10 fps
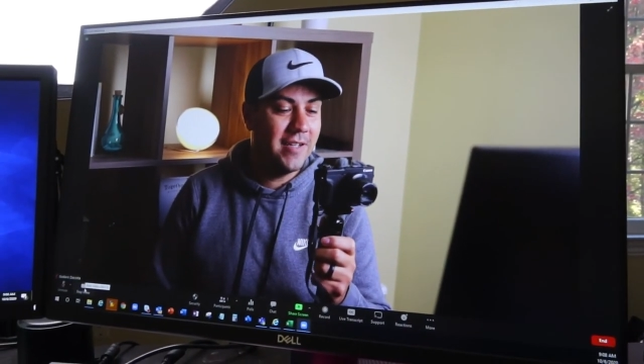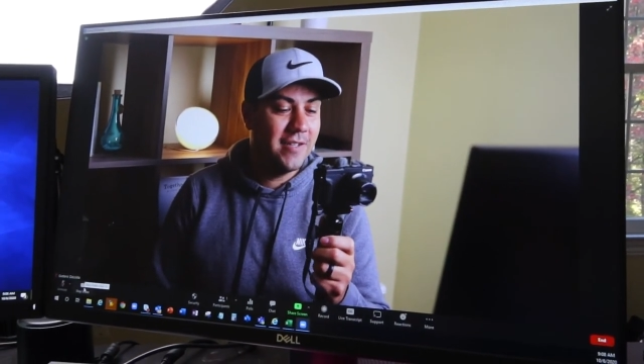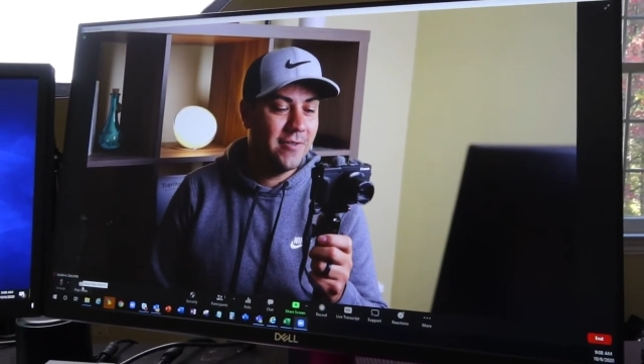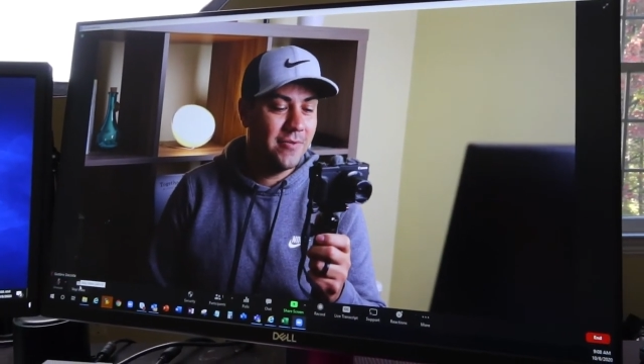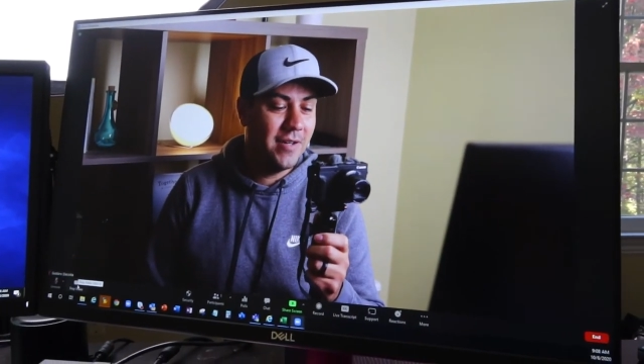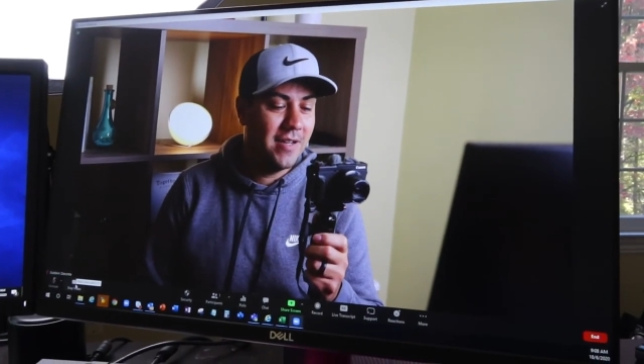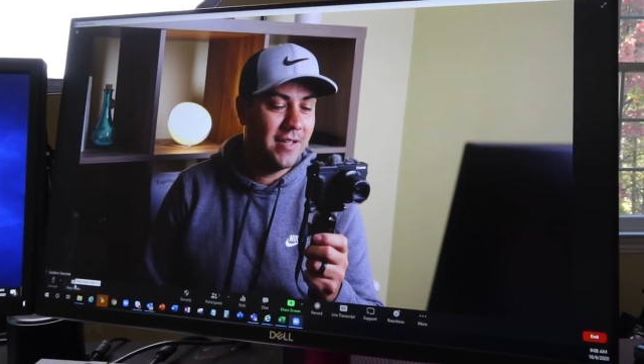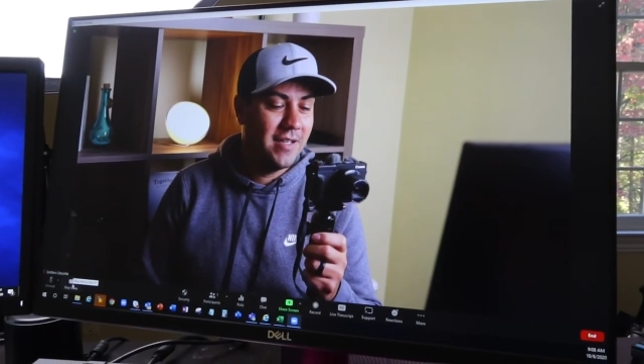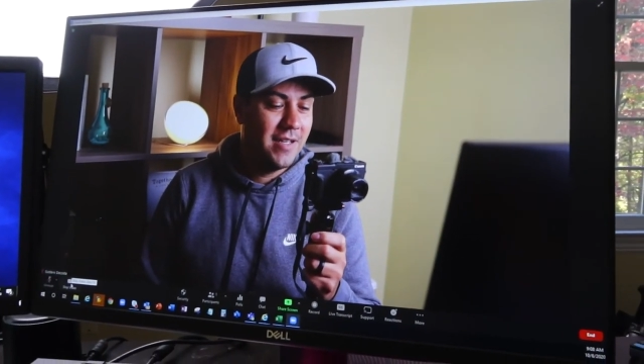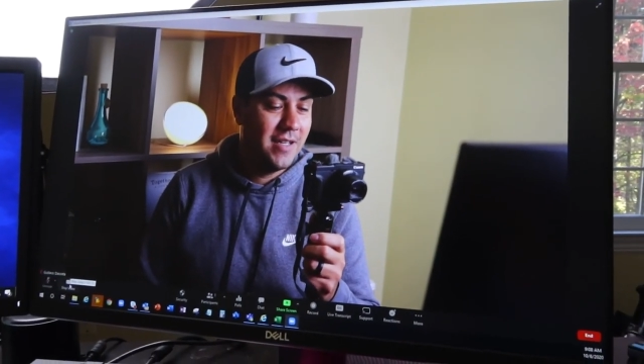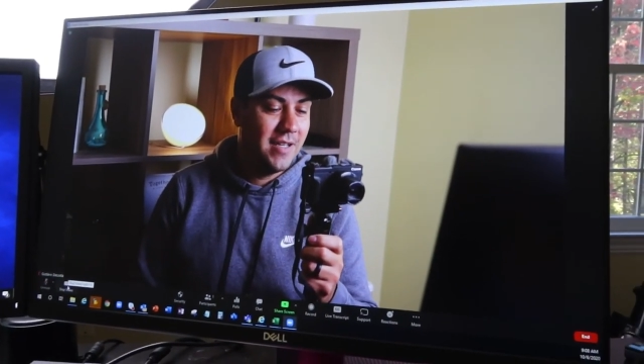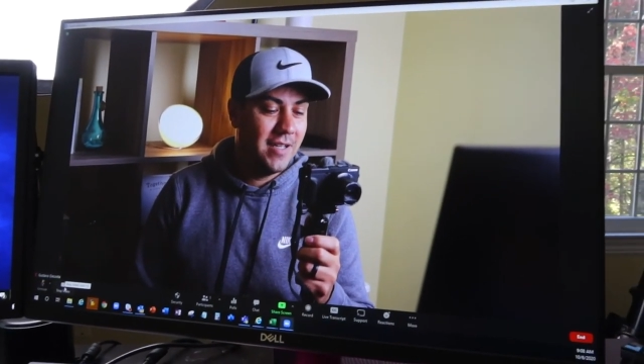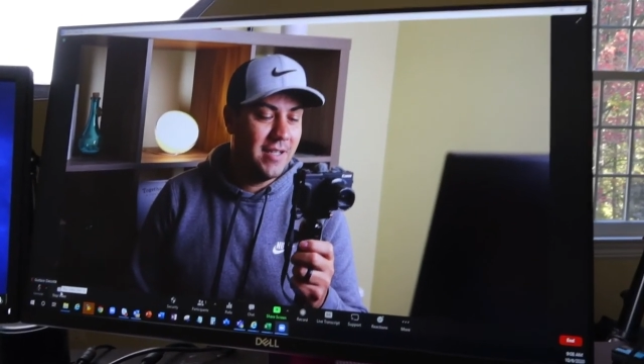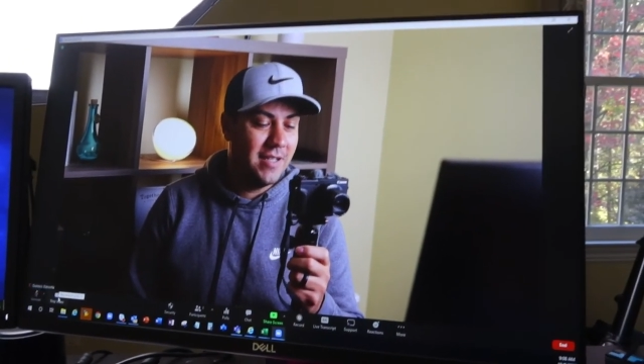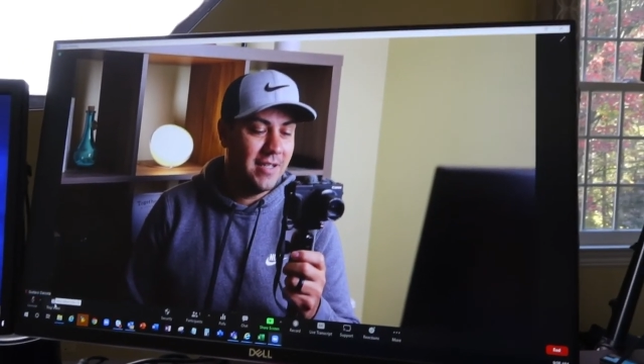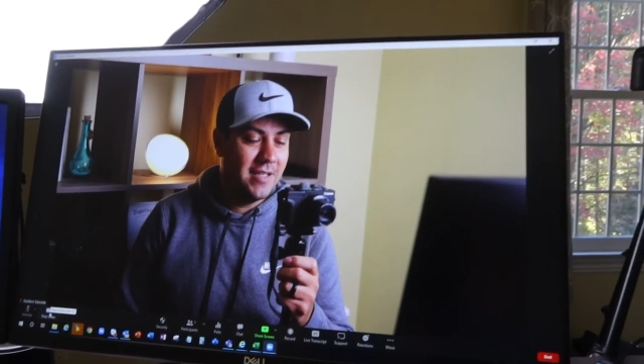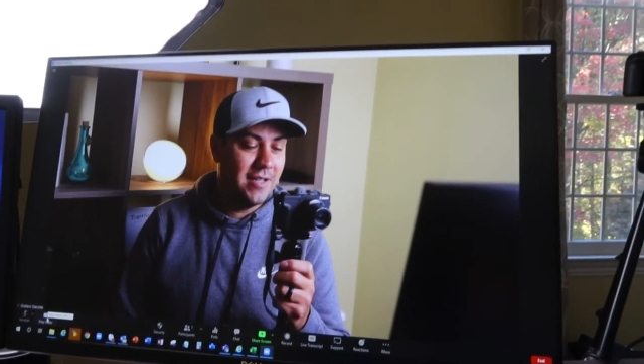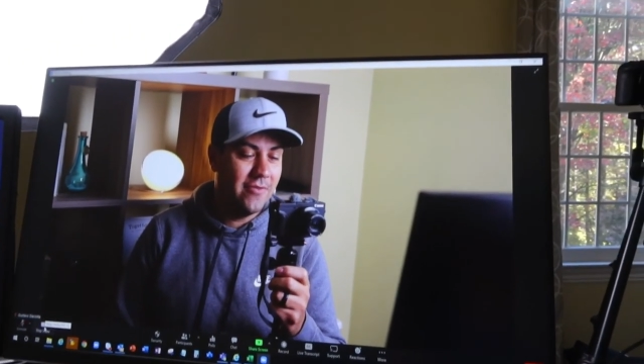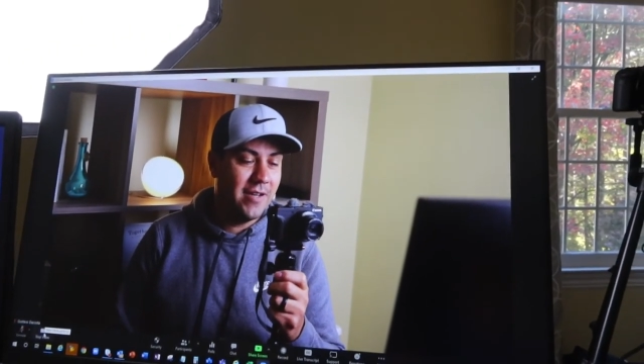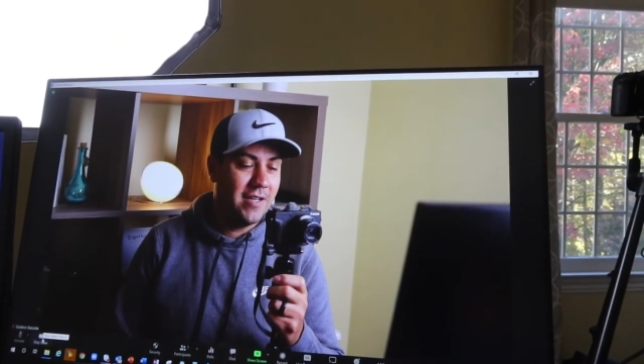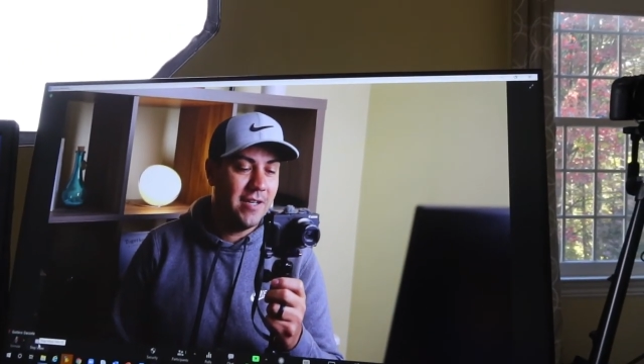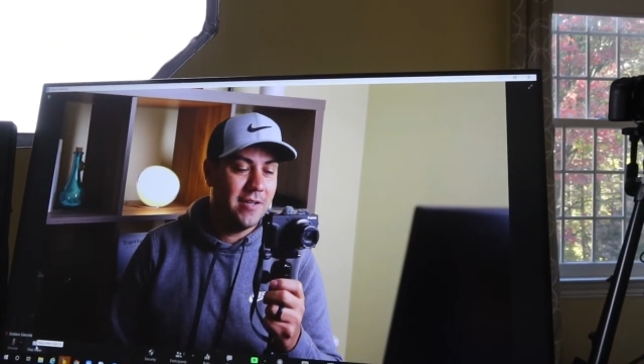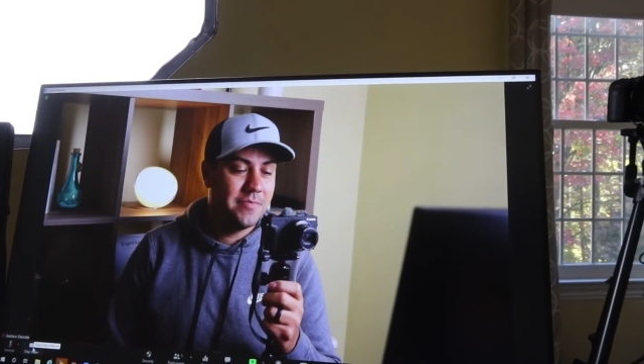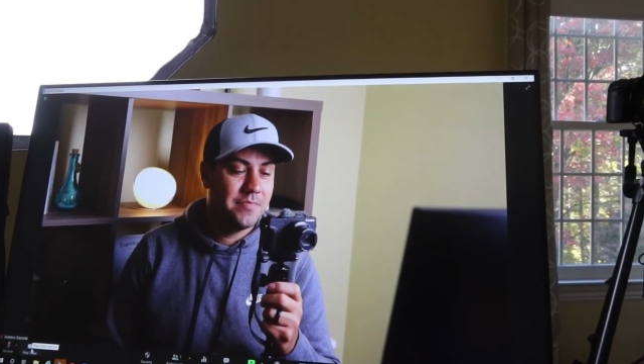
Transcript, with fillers: So uh, this is it right here.